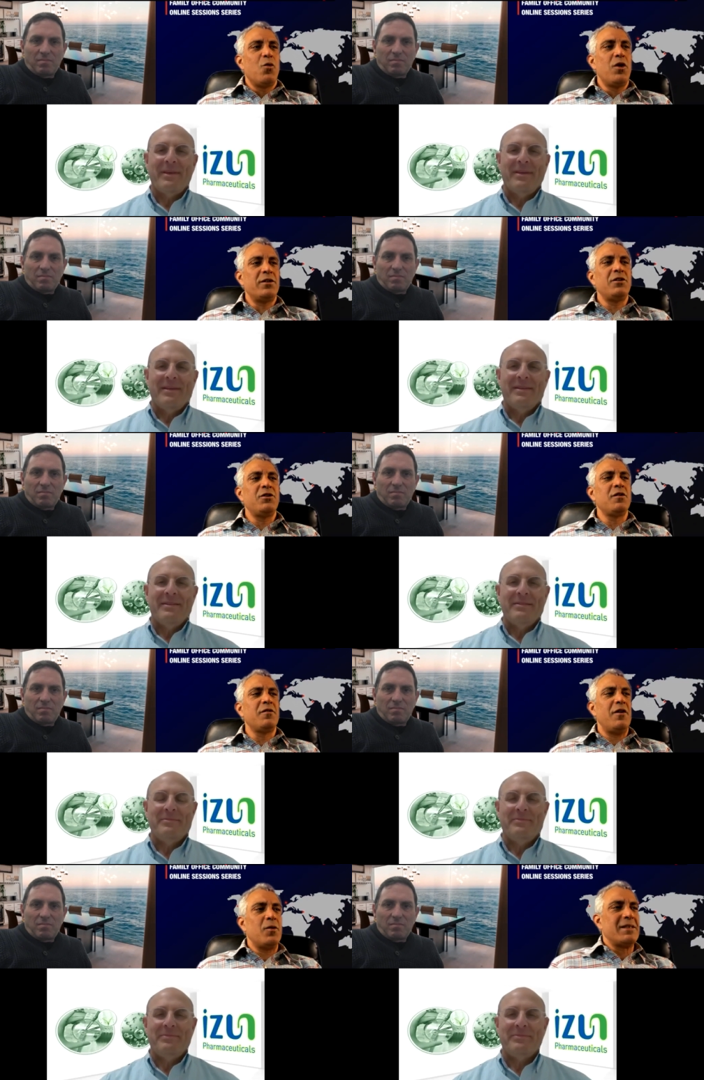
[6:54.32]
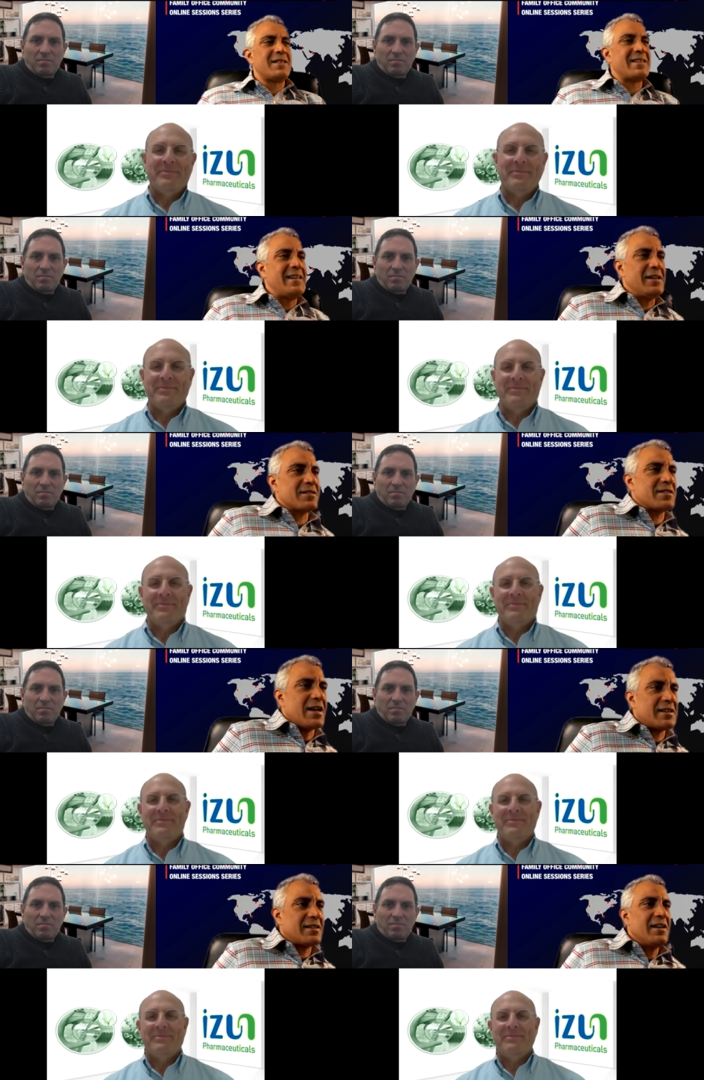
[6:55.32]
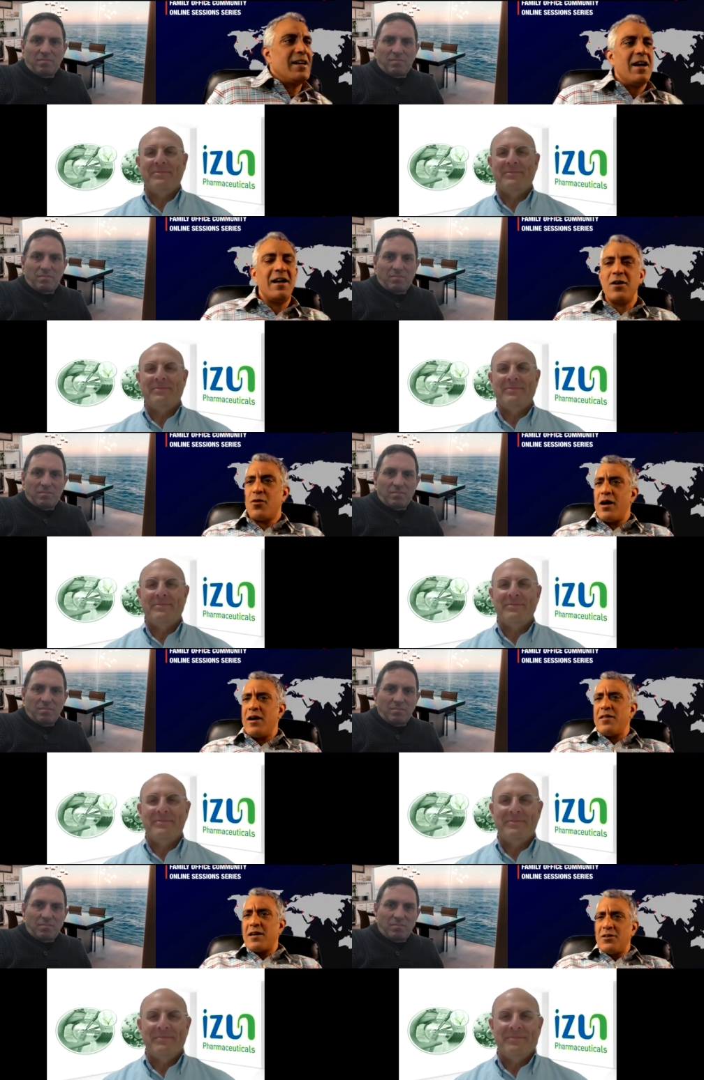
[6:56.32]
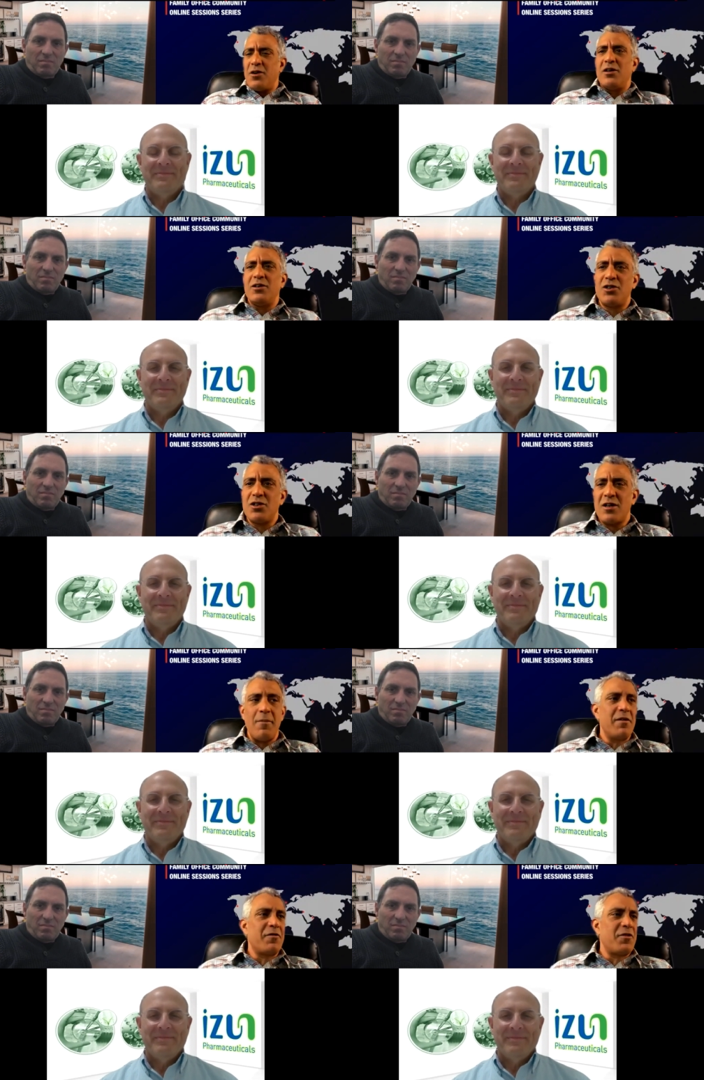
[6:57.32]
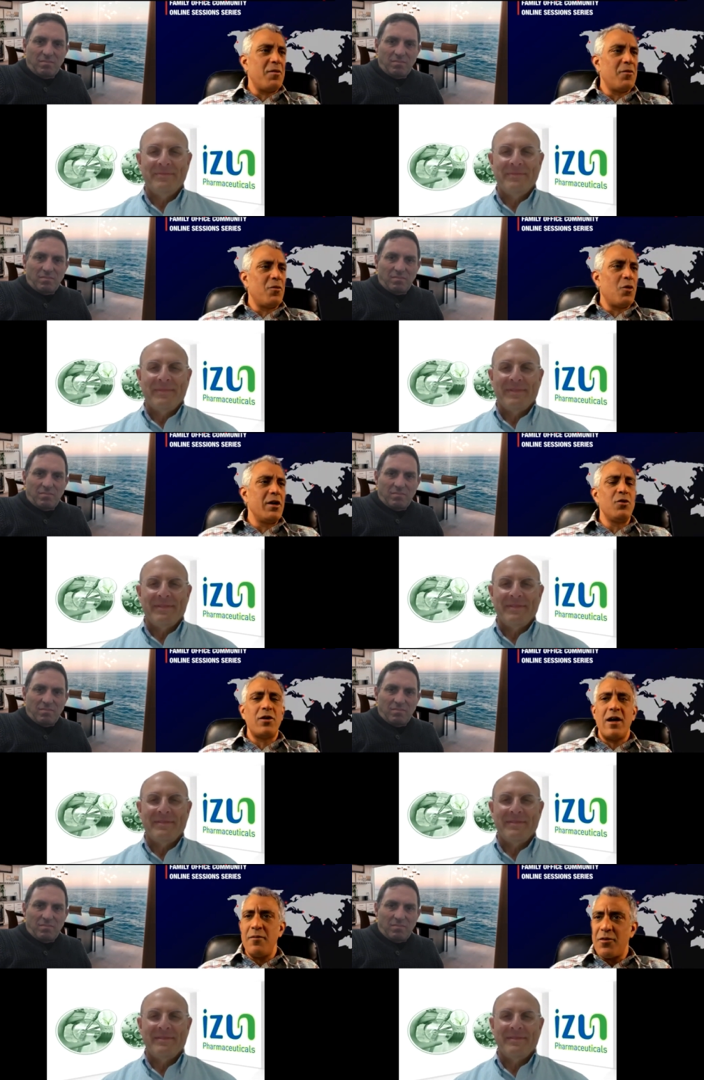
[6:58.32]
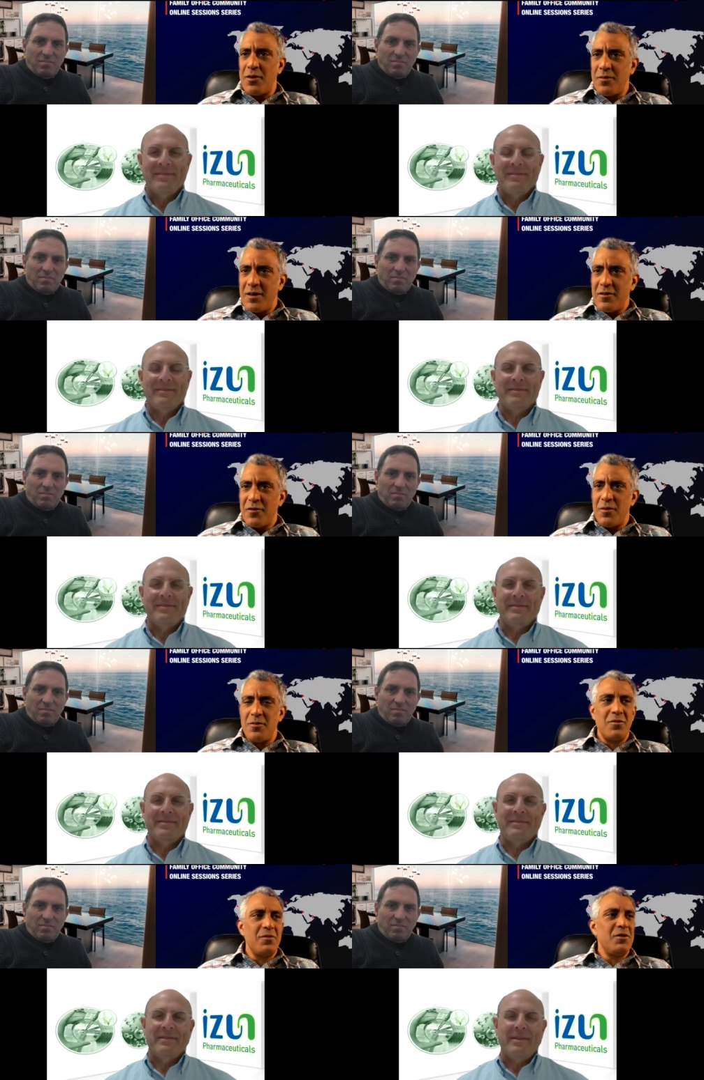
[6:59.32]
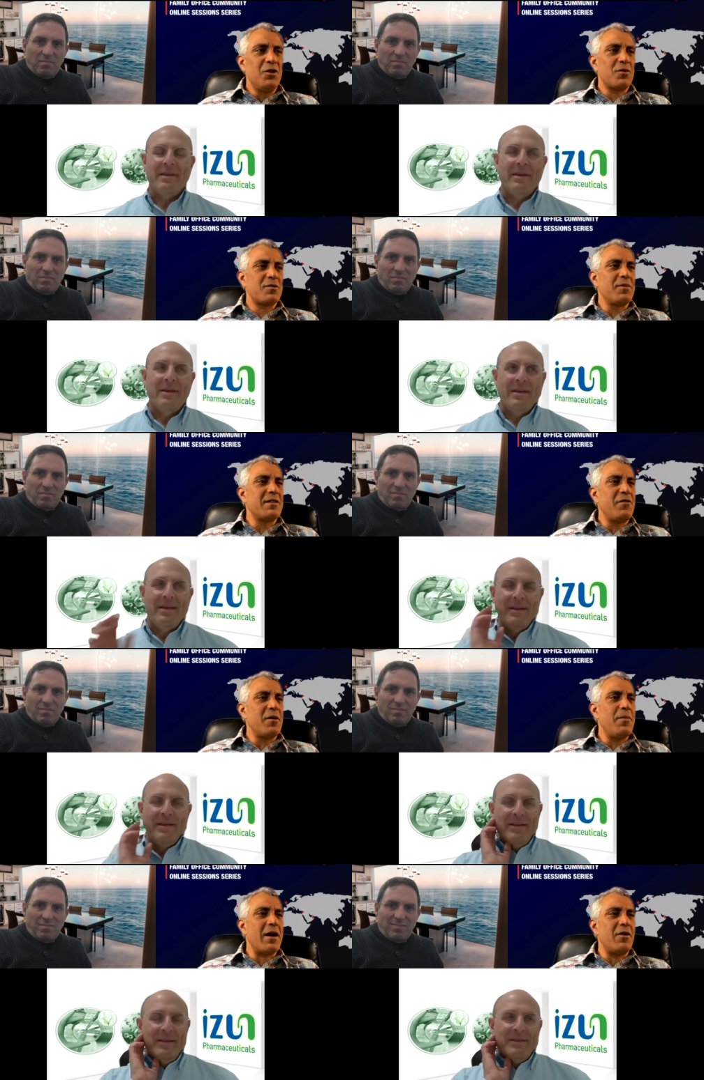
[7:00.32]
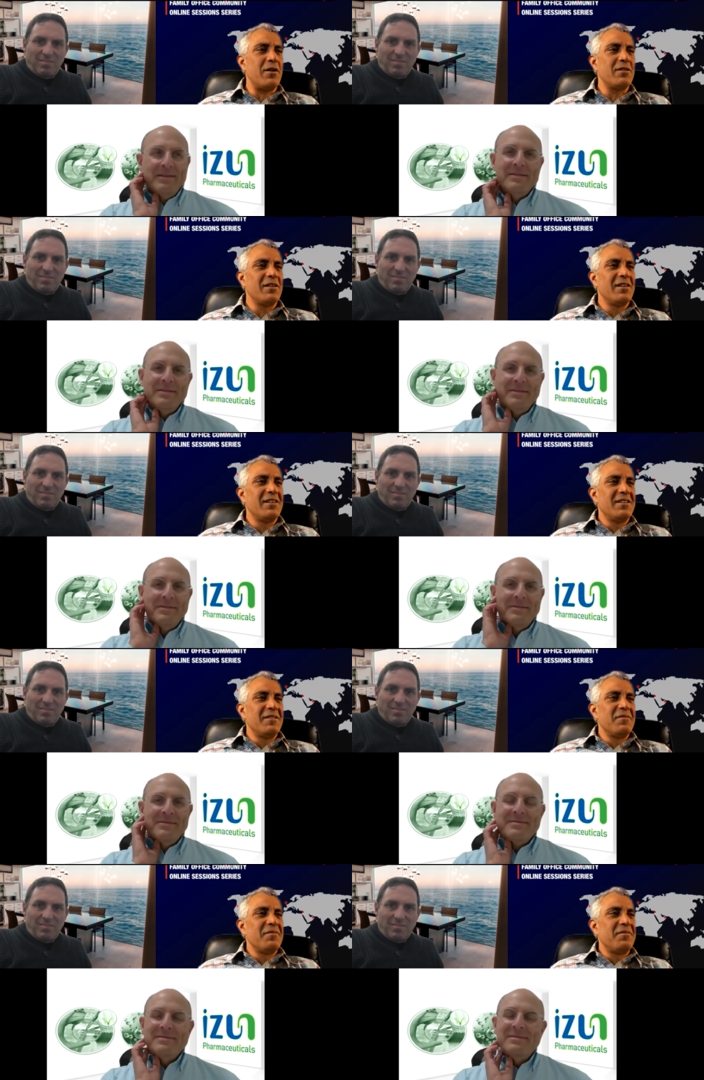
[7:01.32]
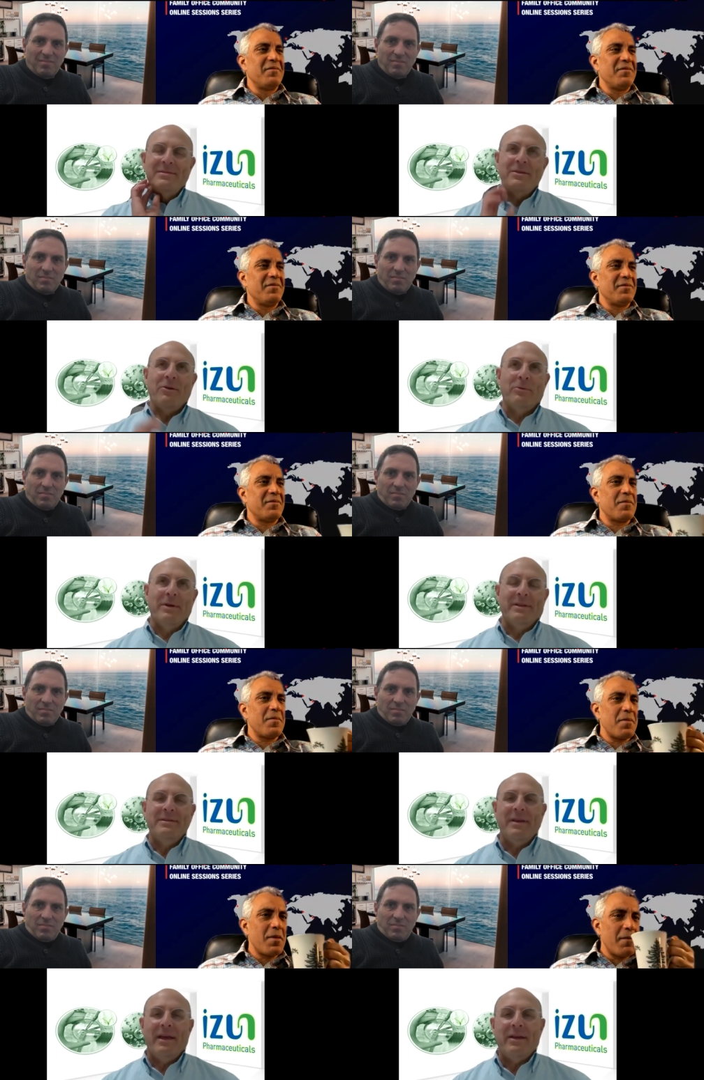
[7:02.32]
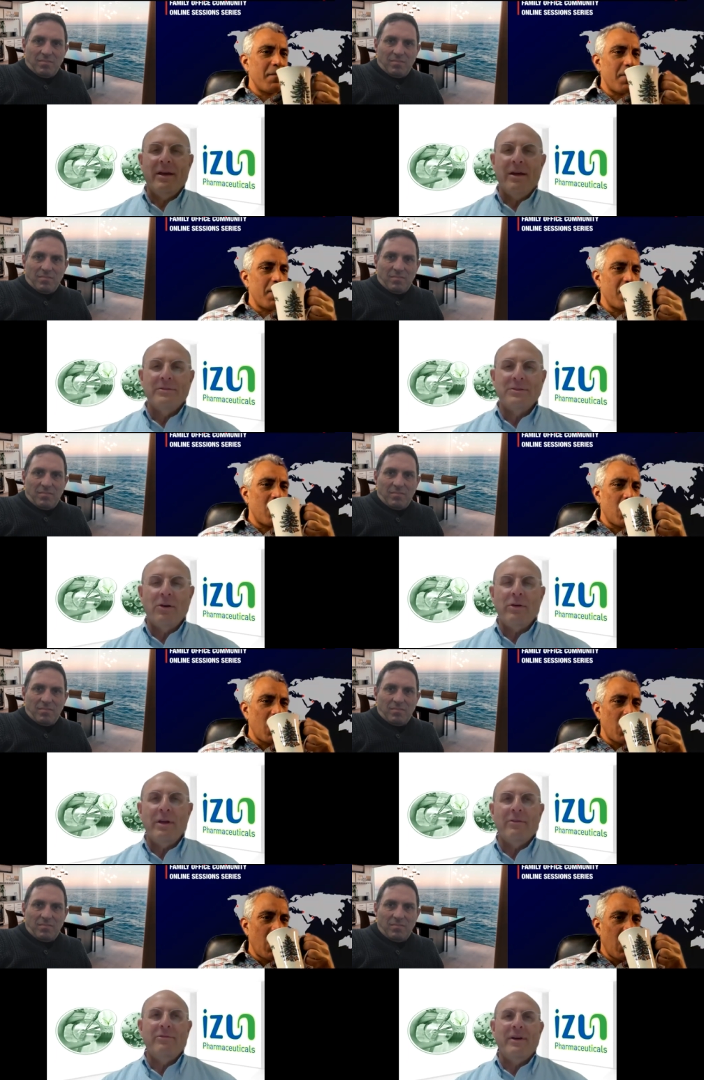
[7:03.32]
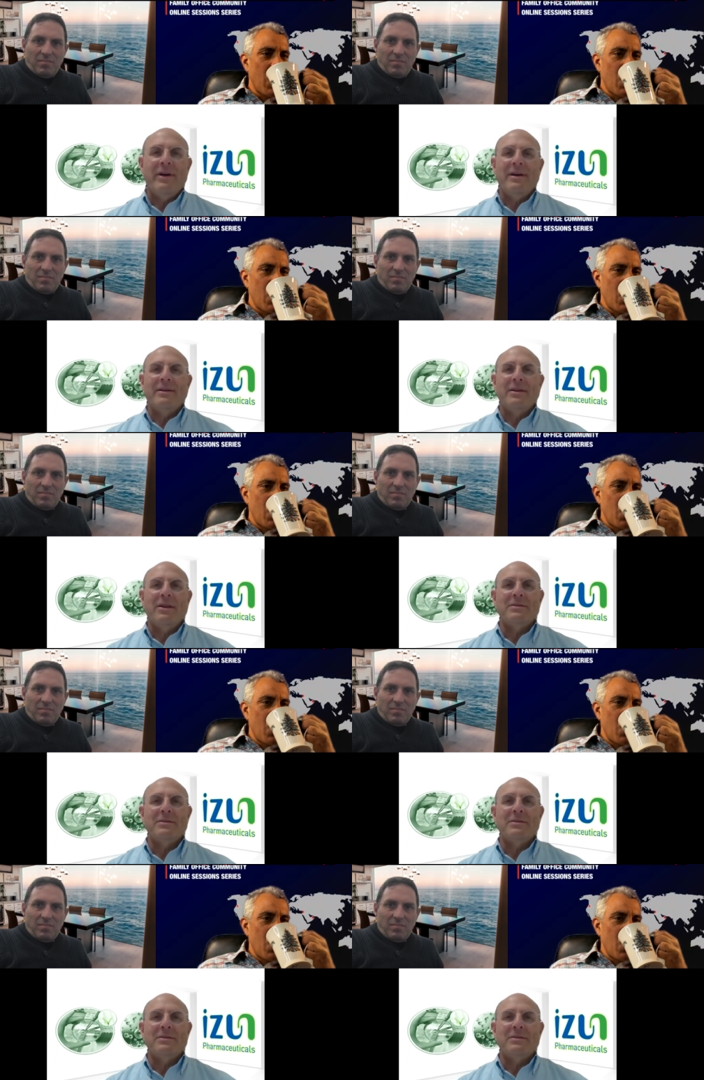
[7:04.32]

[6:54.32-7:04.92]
Speaker 1: where did you develop the skill set and acquire that knowledge coming from where you came from from
Speaker 2: your specific background so it's like a story of uh, you know